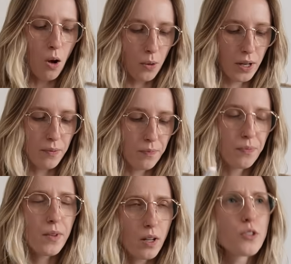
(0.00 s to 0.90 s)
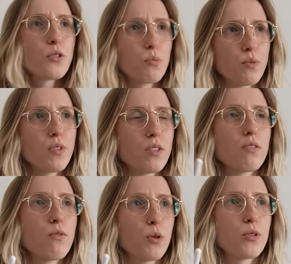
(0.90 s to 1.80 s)
okay, I'll just move this to
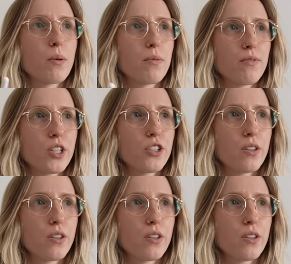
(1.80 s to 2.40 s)
Photoshop and finish it